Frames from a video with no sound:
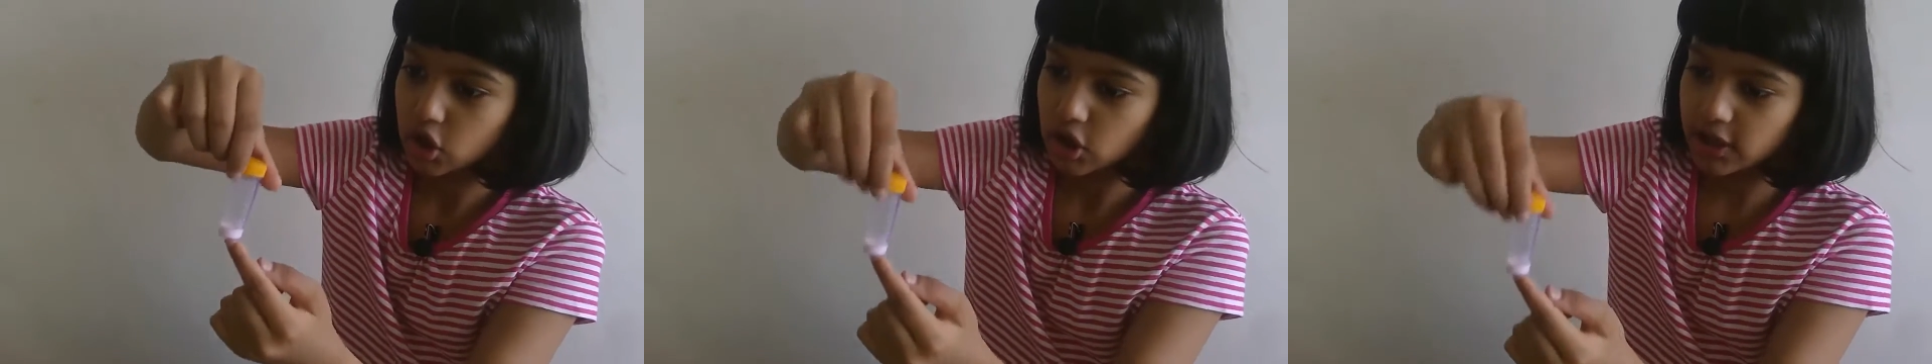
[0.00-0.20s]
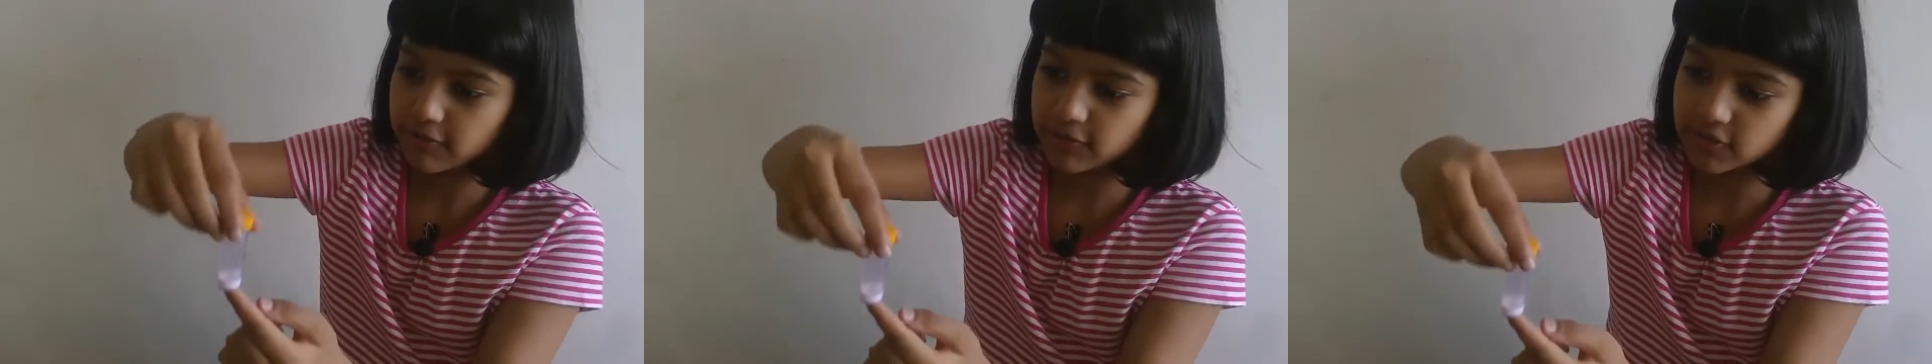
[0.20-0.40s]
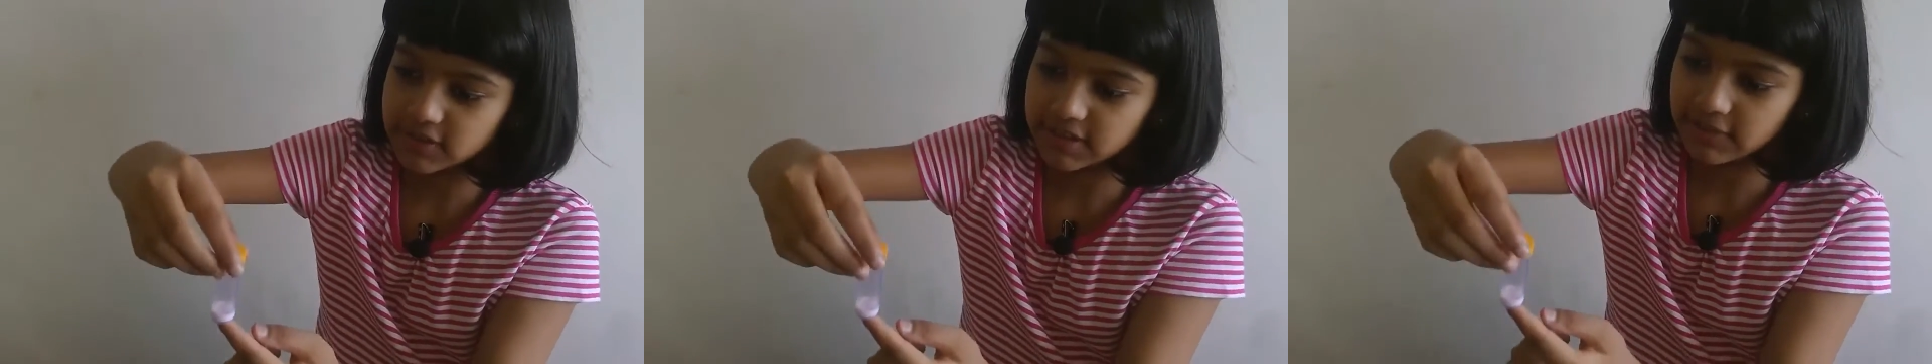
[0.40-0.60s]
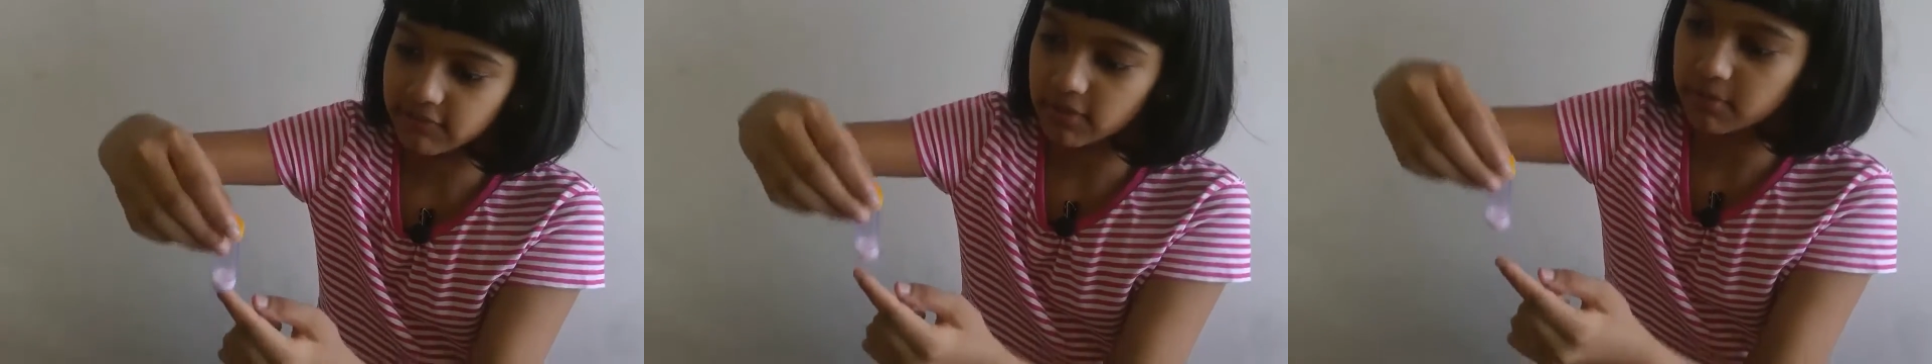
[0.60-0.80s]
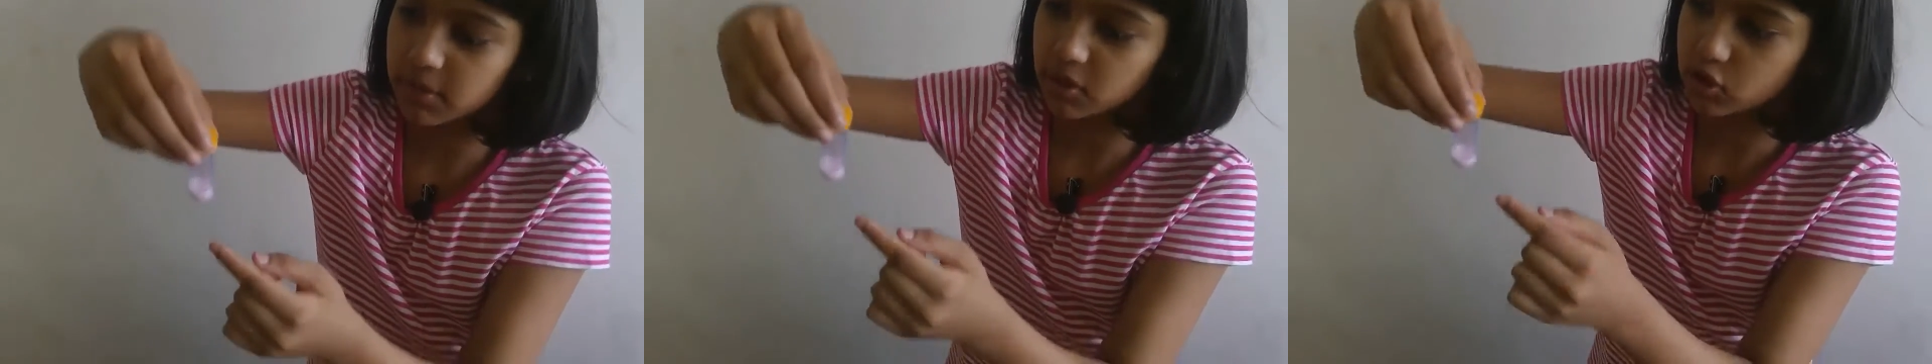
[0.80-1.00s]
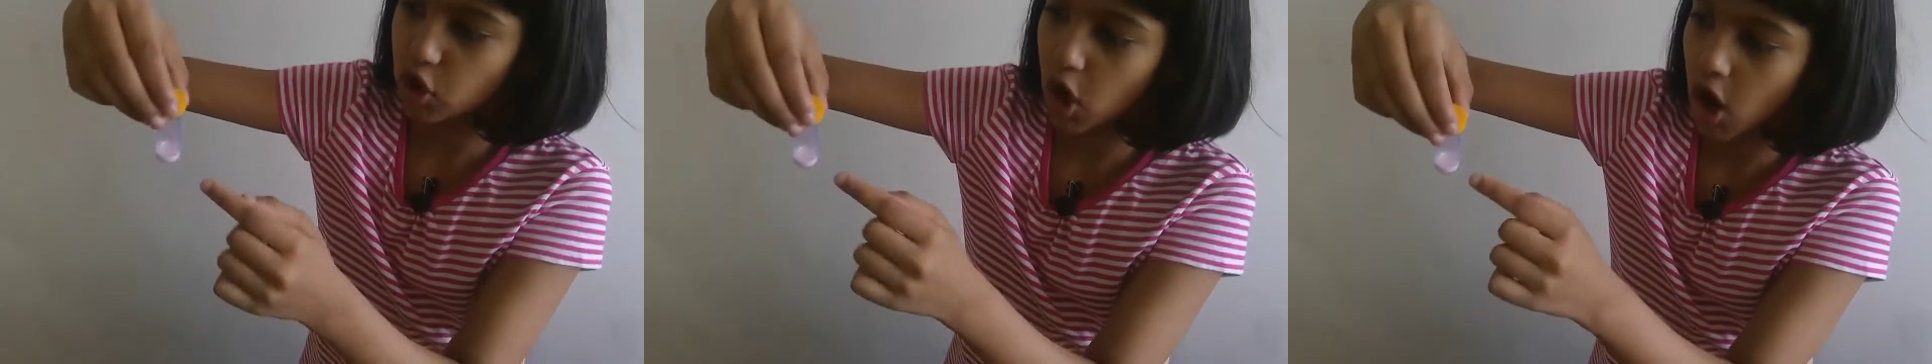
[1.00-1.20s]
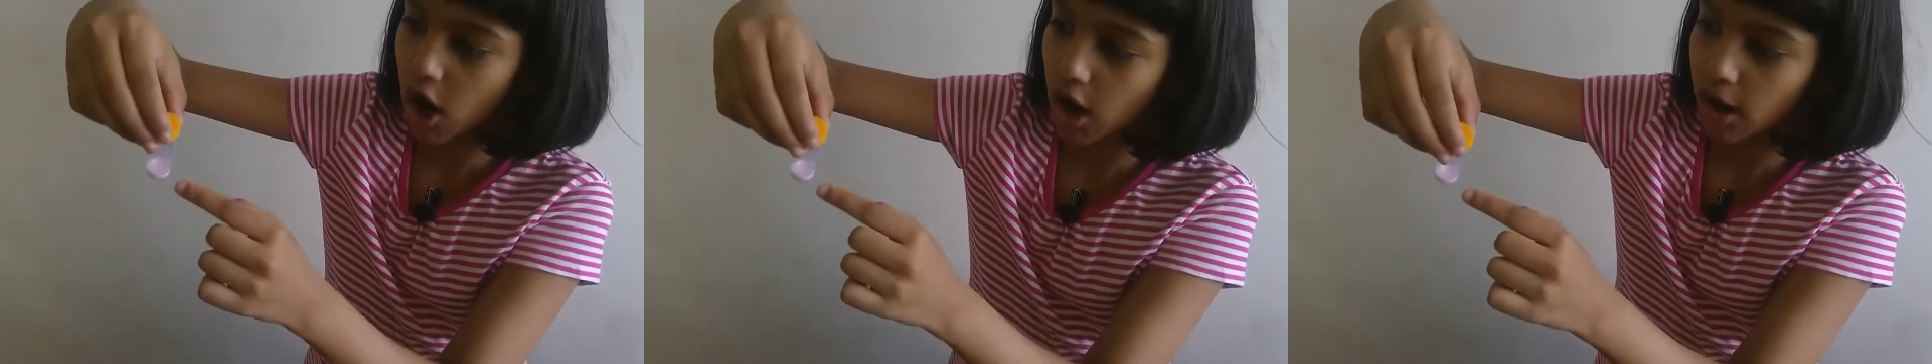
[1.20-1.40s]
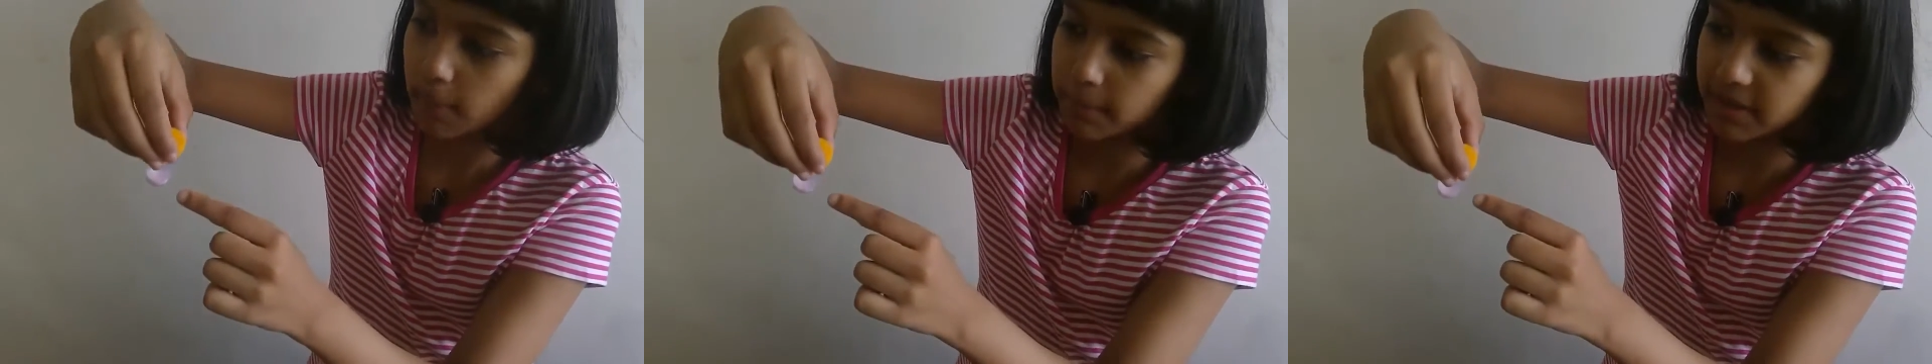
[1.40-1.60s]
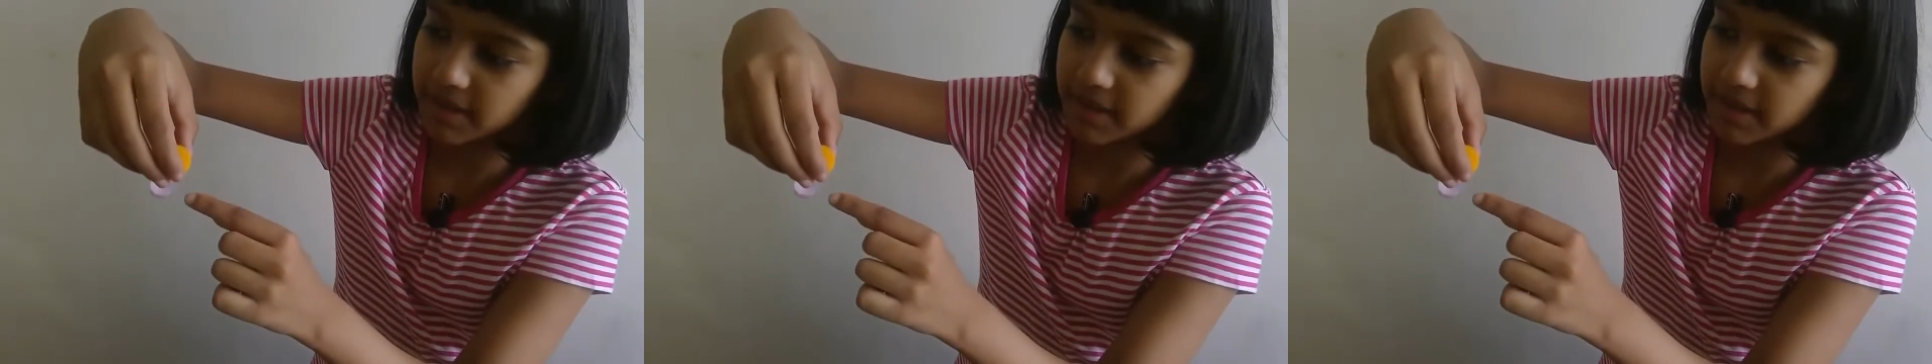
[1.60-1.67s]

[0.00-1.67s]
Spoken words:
If you see from the top,